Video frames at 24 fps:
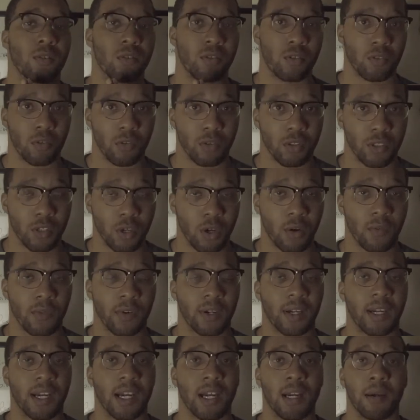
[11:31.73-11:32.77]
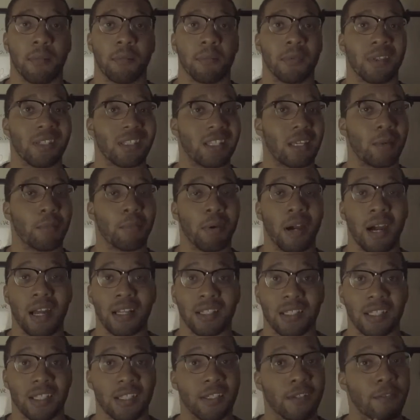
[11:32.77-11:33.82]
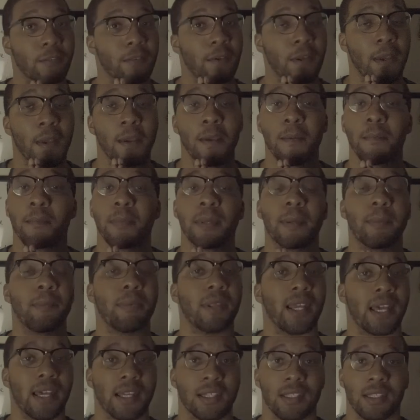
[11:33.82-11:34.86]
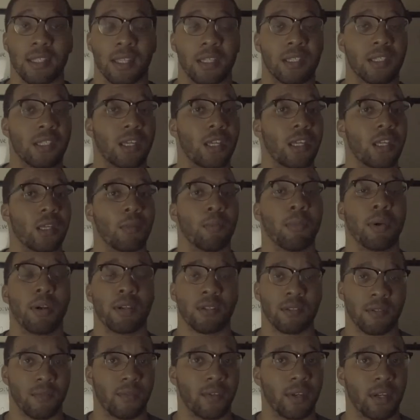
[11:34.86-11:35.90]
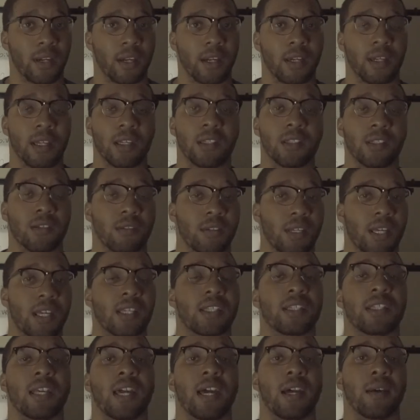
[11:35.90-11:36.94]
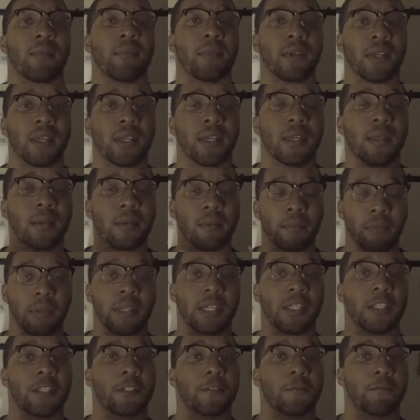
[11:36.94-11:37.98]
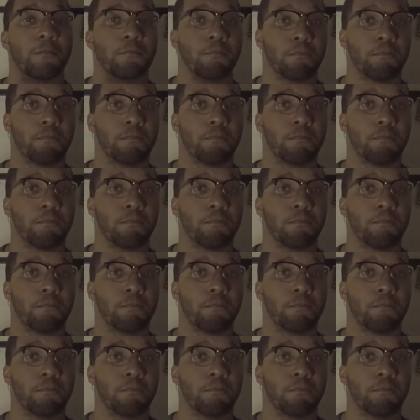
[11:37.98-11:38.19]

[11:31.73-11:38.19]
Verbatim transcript: choose to overcome, stay positive, be blessed, continue to persevere, and until next time, peace.